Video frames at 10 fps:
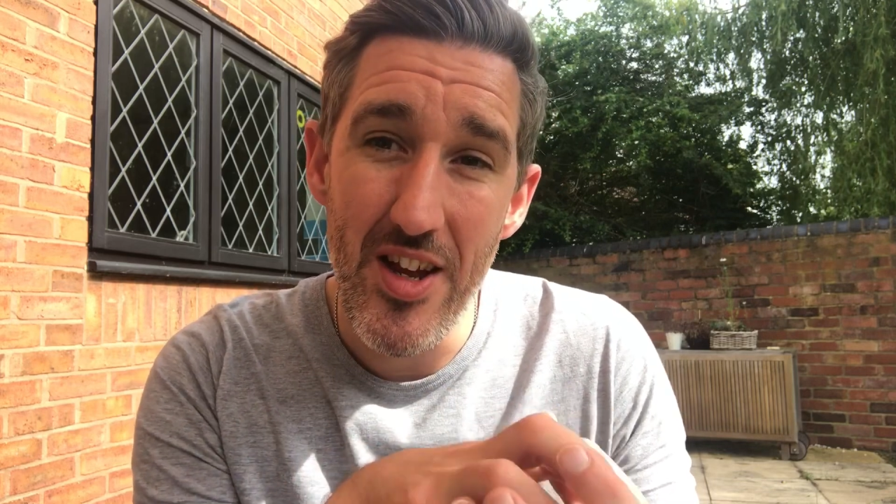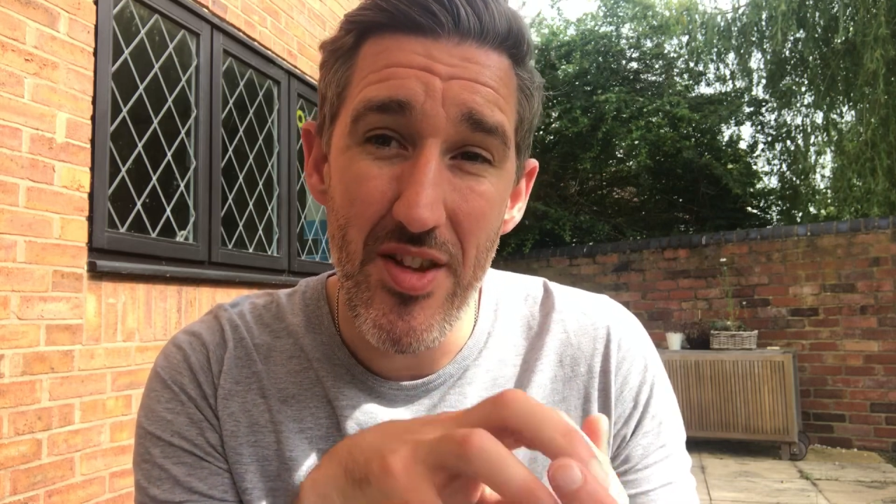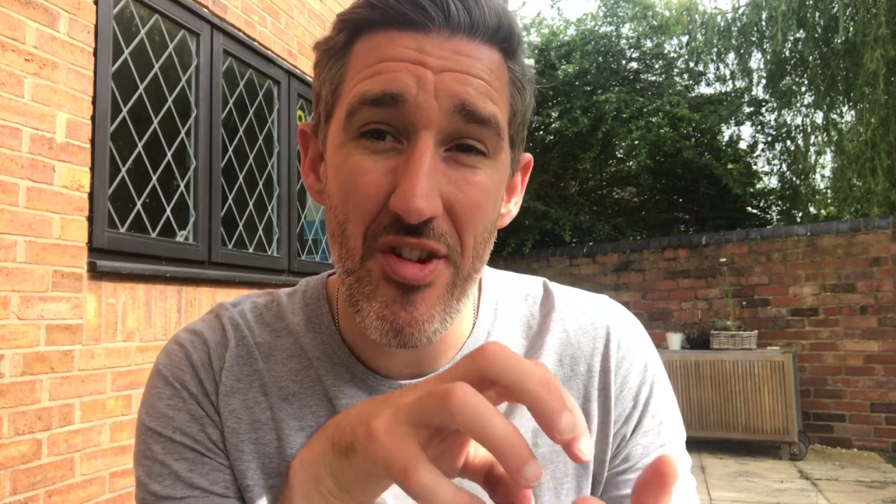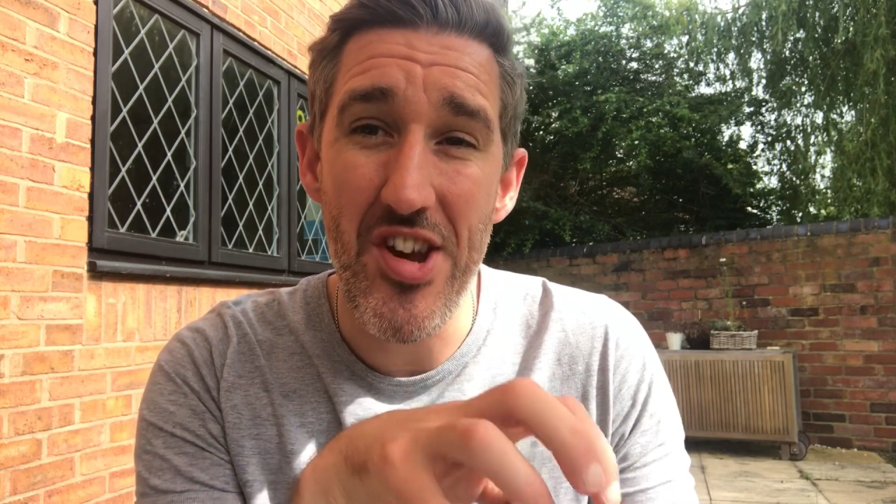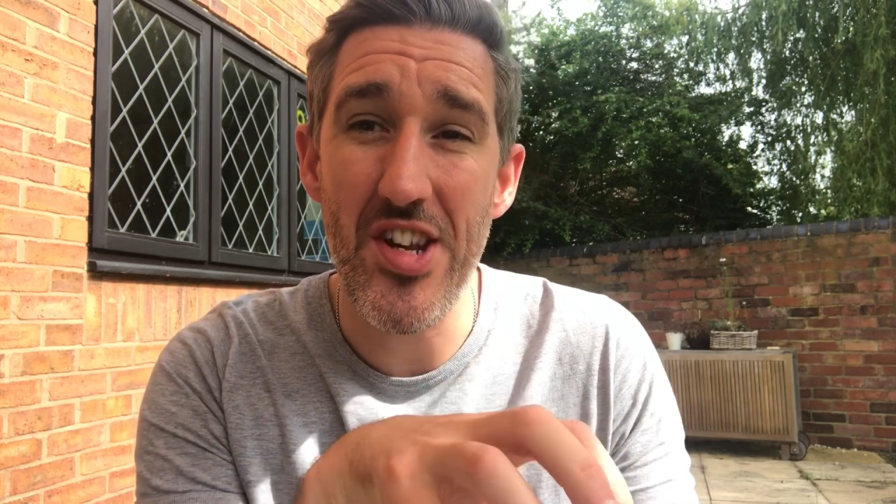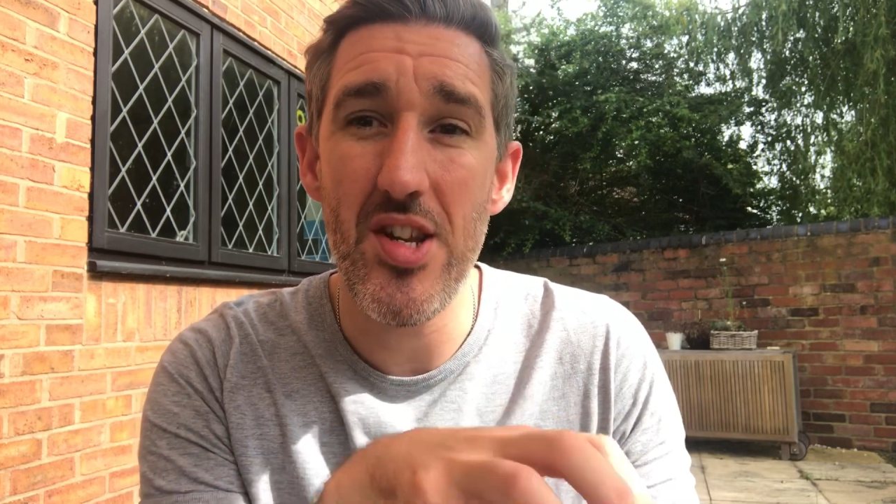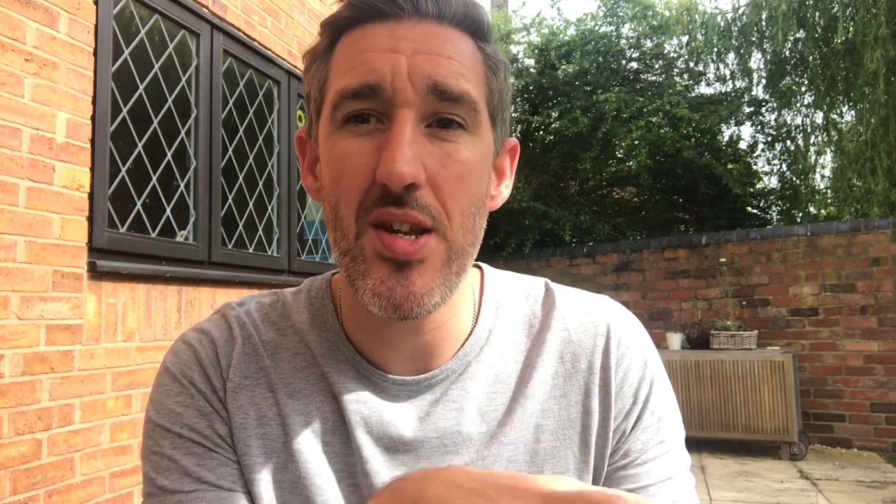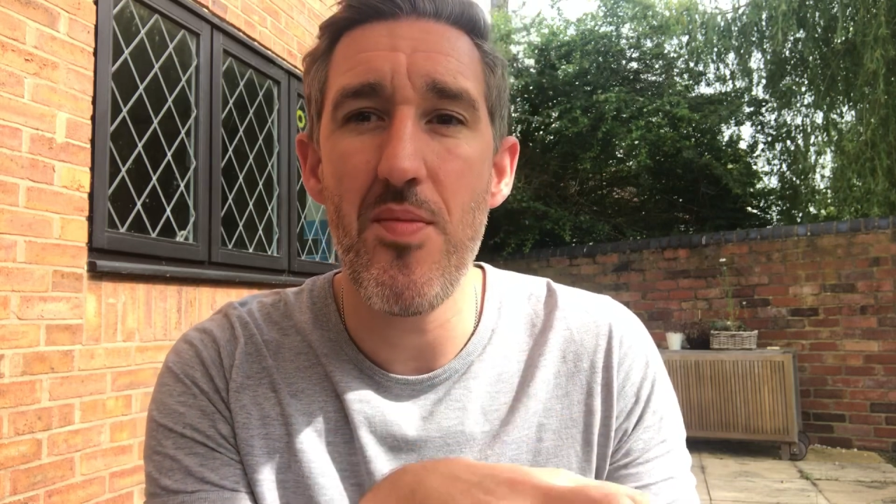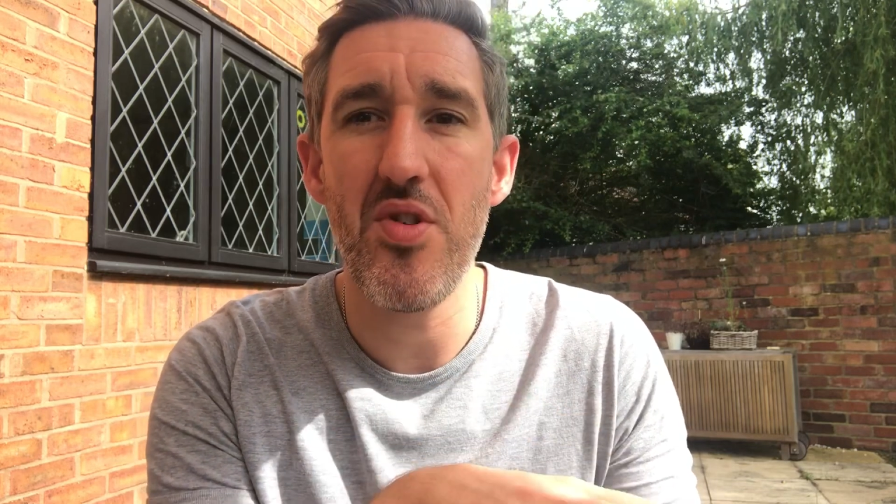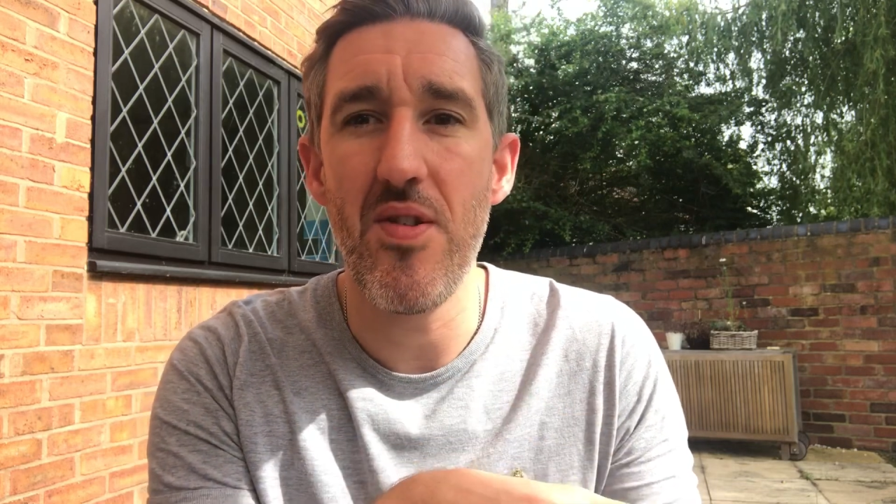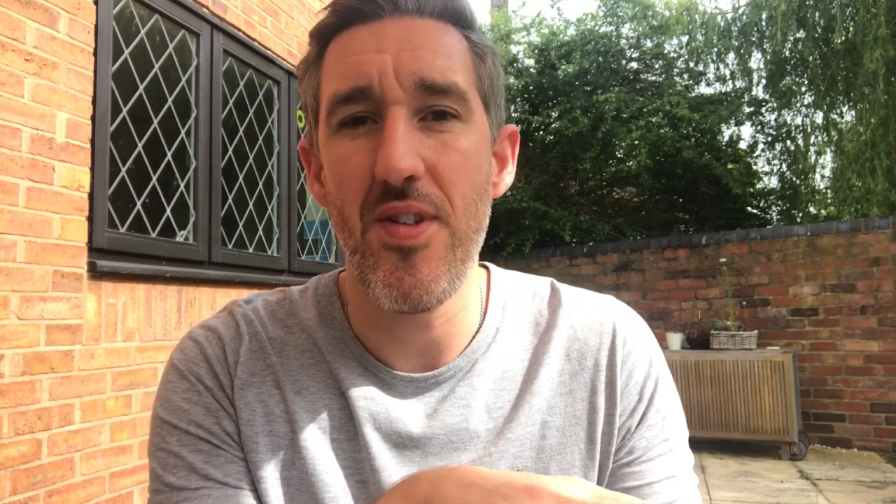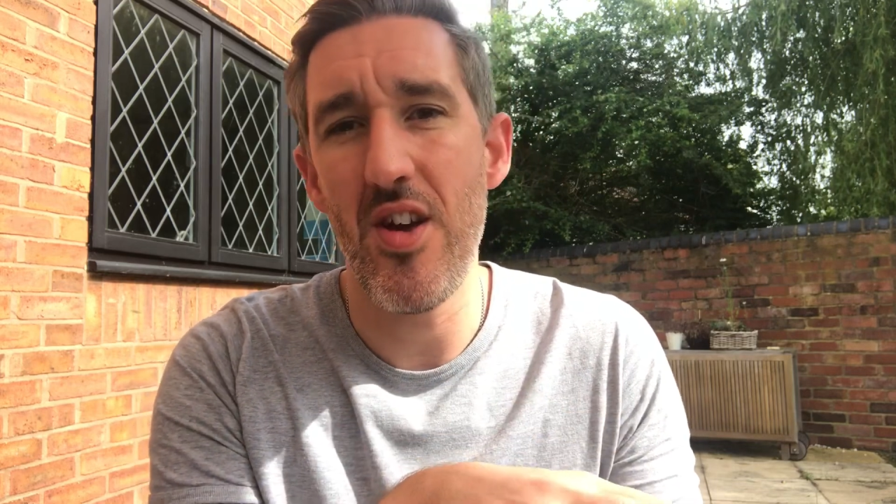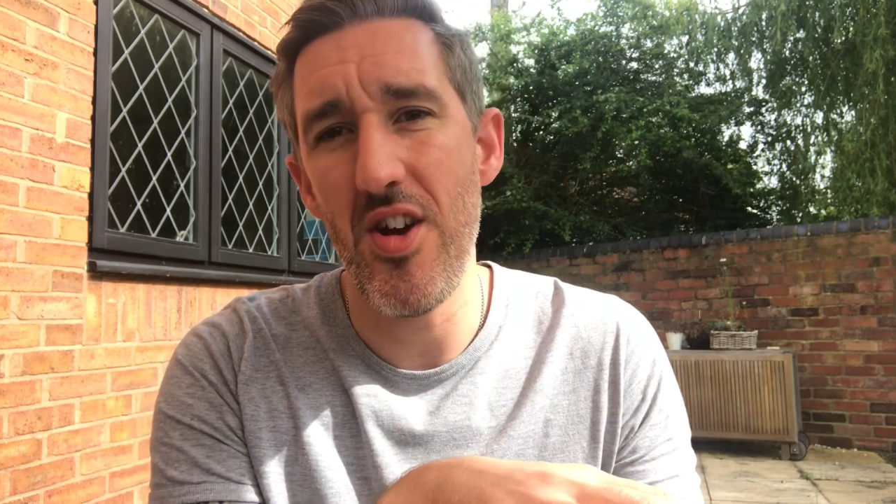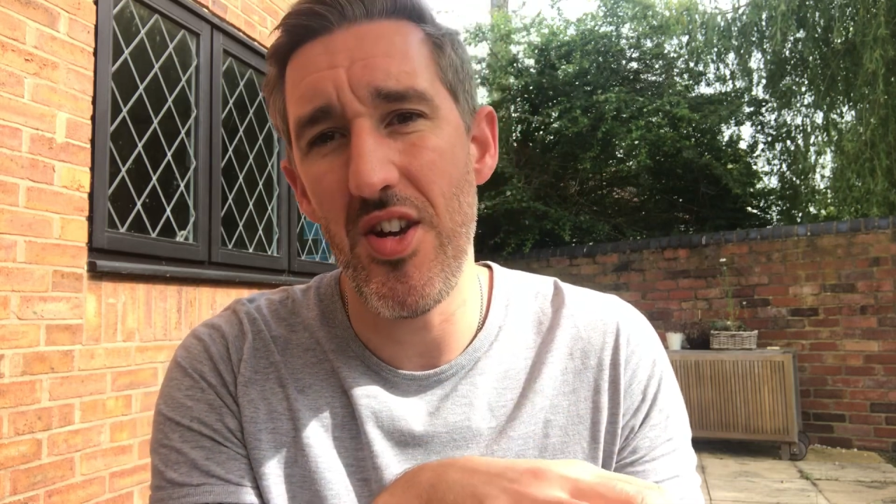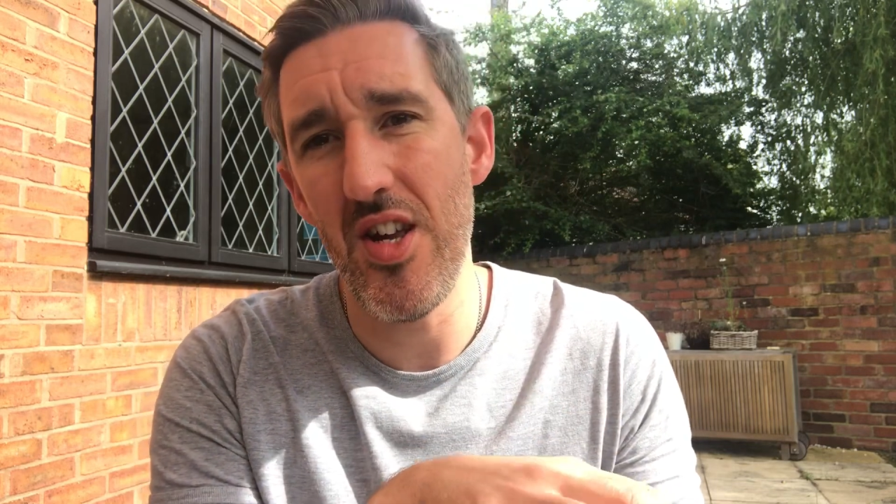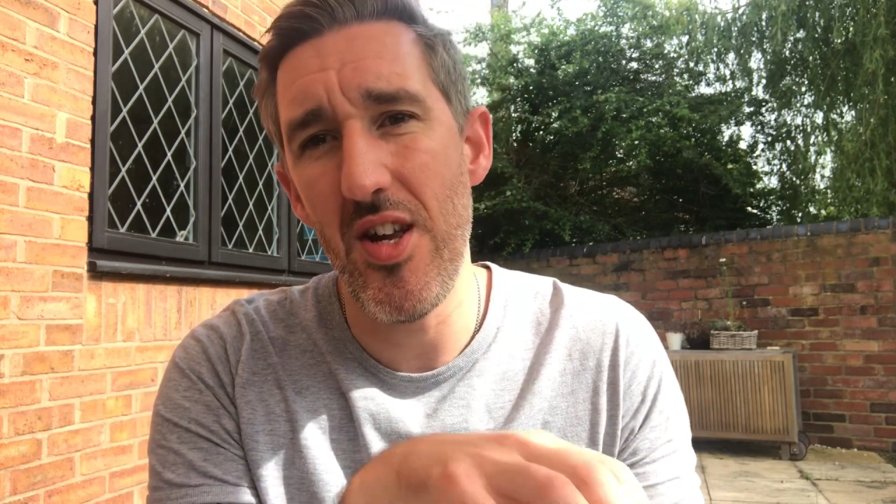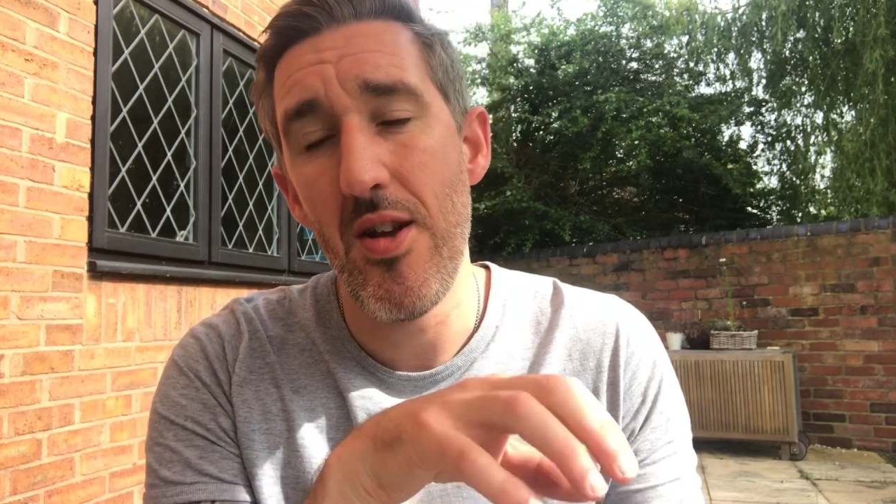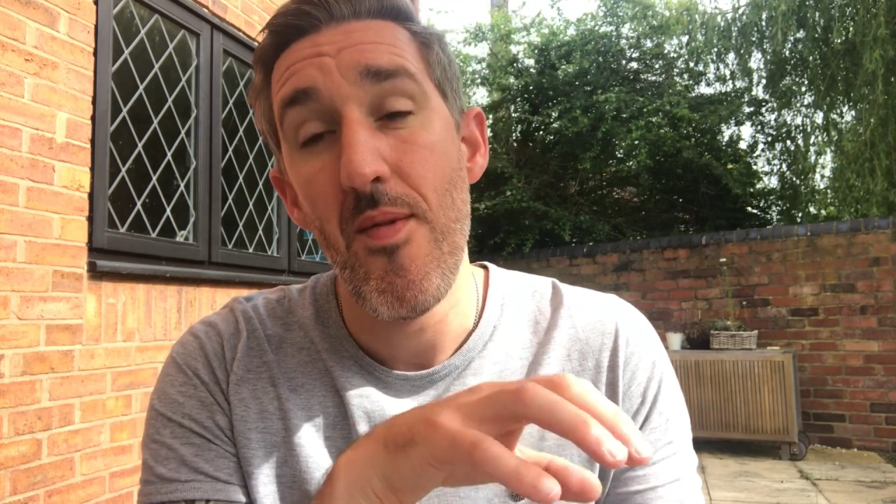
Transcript: at the very inception of that idea,